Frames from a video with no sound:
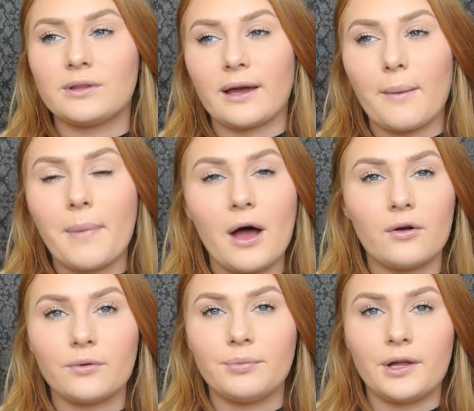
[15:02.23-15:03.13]
like a
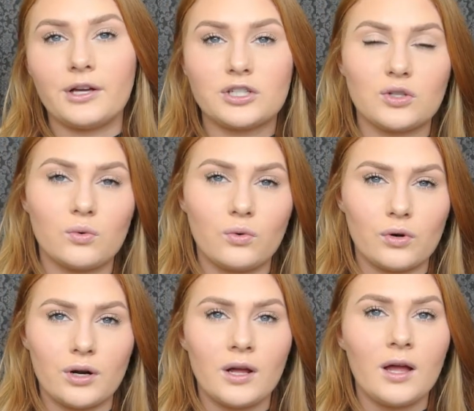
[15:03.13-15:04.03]
powder blush
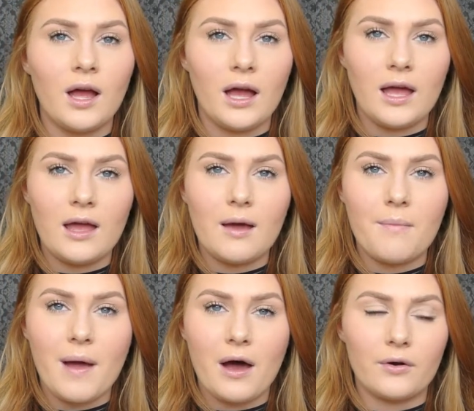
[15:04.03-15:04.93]
or a
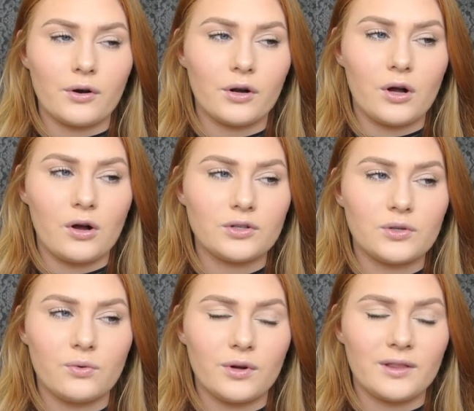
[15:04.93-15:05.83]
powder
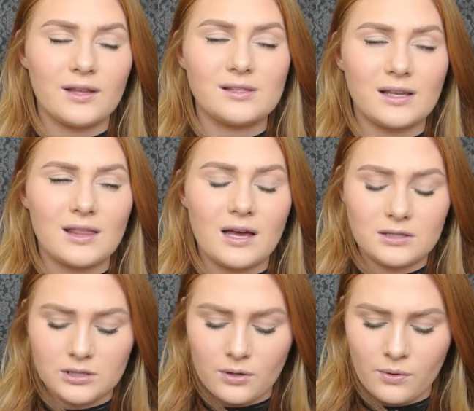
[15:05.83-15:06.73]
contour and things like that.
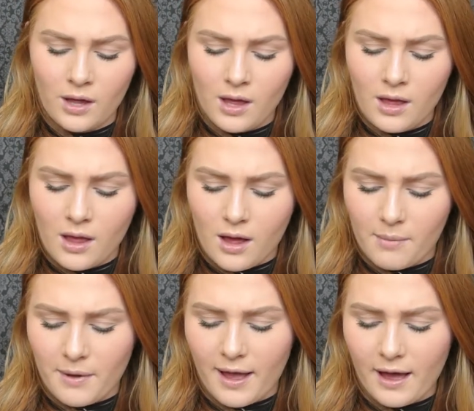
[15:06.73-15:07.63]
So
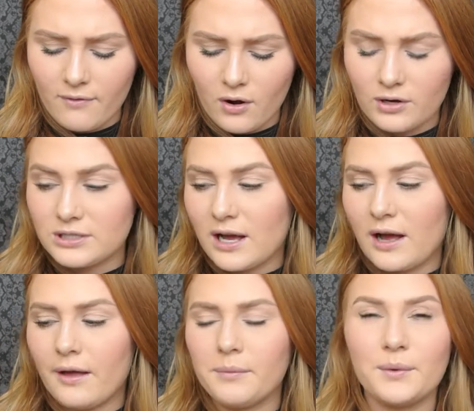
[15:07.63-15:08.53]
I have a hard
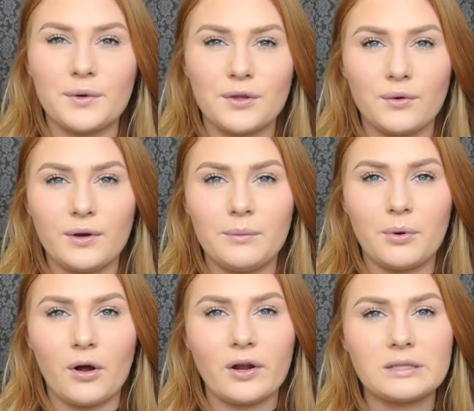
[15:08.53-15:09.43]
time with cream
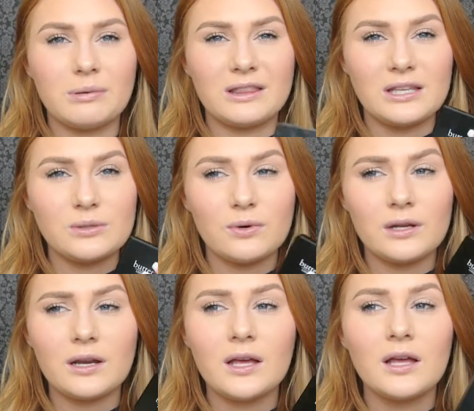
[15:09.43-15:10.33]
products, but this
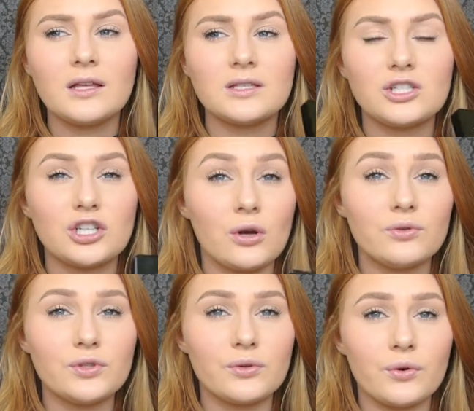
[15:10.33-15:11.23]
one
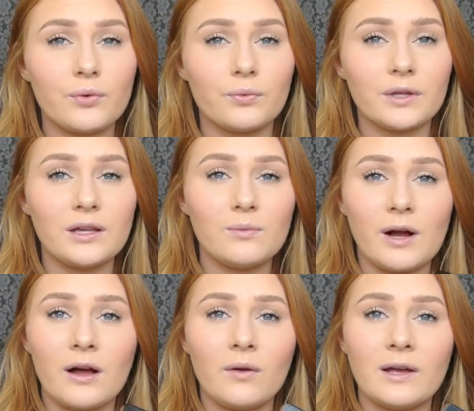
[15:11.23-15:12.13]
shows through really
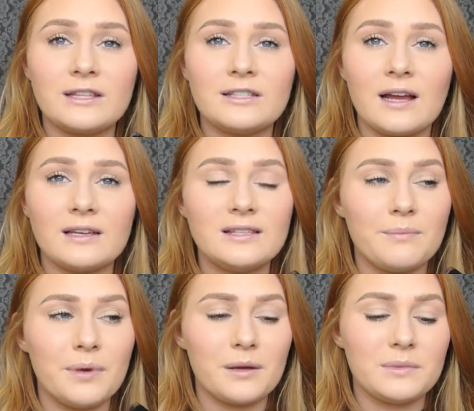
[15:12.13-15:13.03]
well. It's nice
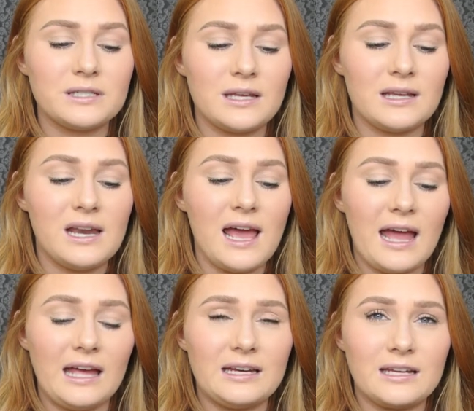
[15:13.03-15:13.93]
and pigmented
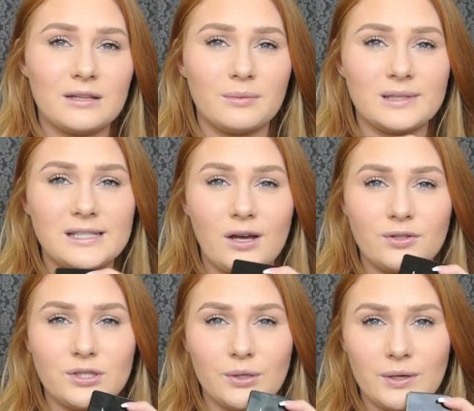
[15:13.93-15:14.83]
and it blends out
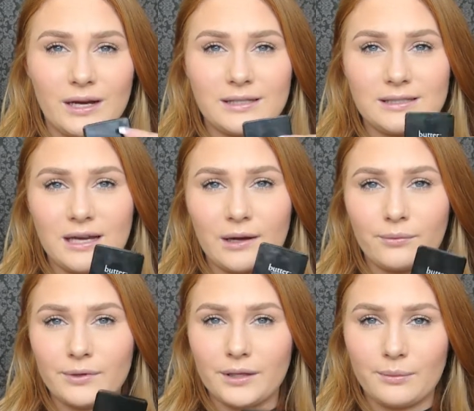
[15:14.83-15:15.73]
so nice. I
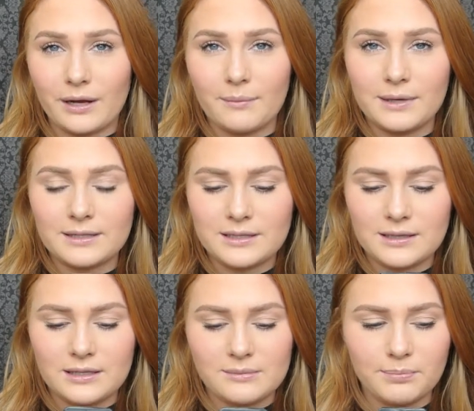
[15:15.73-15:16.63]
really recommend
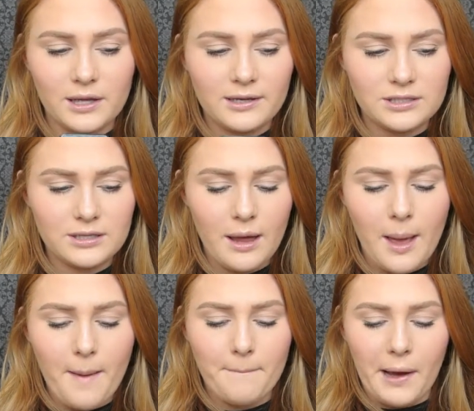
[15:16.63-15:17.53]
this blush
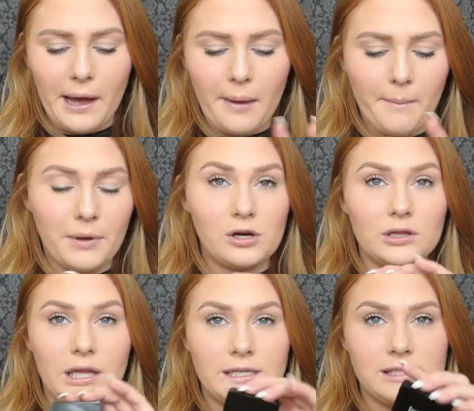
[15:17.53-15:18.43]
by Butter
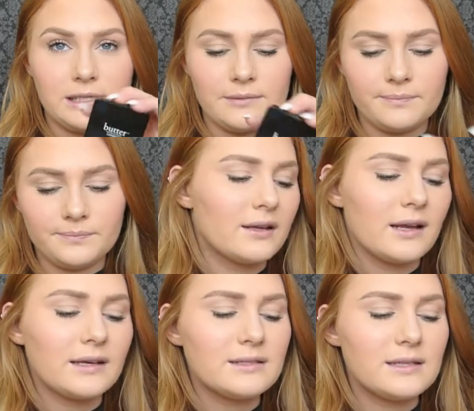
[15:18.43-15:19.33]
London.
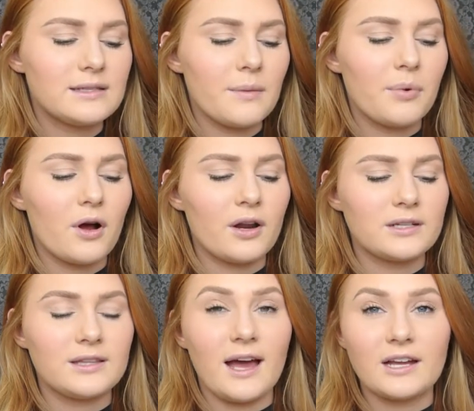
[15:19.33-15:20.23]
Next is a
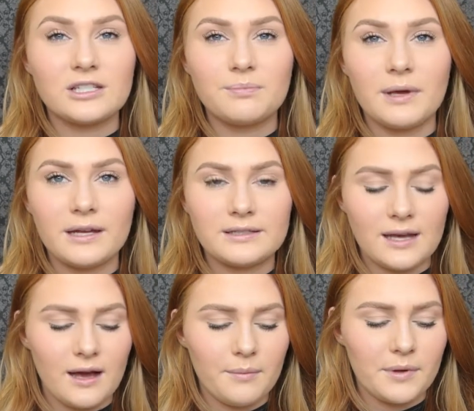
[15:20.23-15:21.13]
product that I just picked
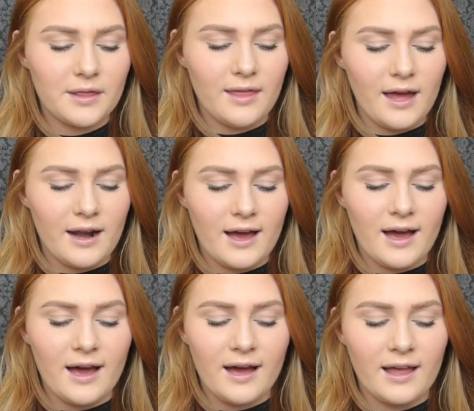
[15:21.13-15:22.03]
up that
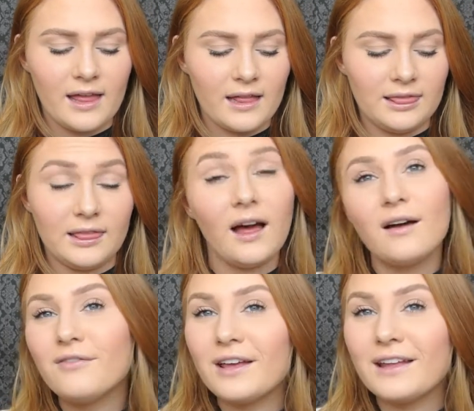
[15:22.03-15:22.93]
I
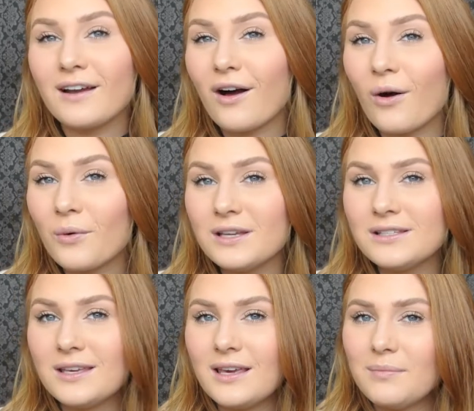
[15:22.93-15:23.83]
love and
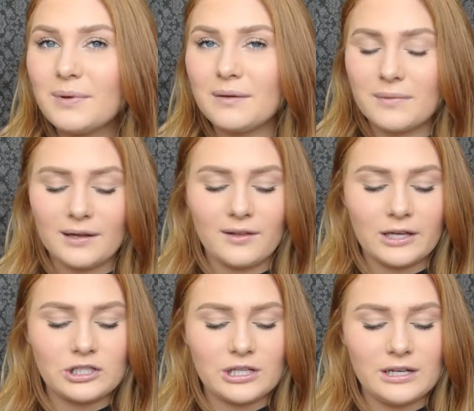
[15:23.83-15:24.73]
always keep in my
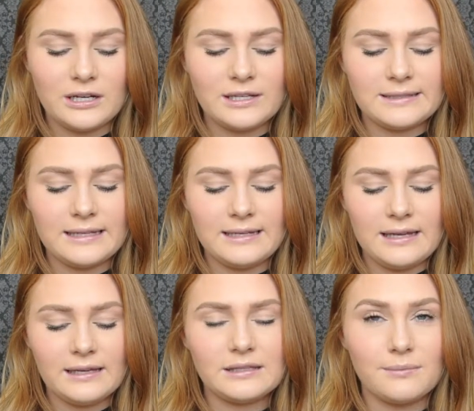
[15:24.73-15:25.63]
collection. It is the
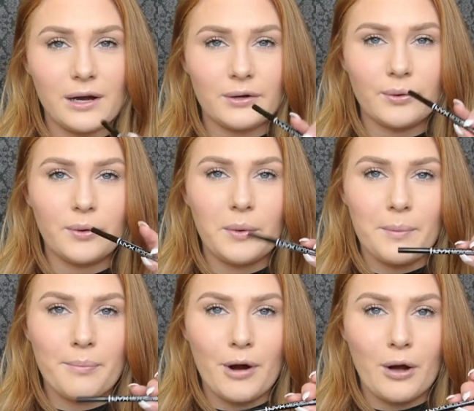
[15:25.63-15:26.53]
NYX Micro
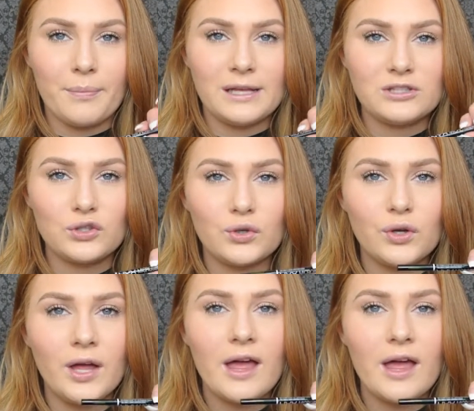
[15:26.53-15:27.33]
Brow Pencil.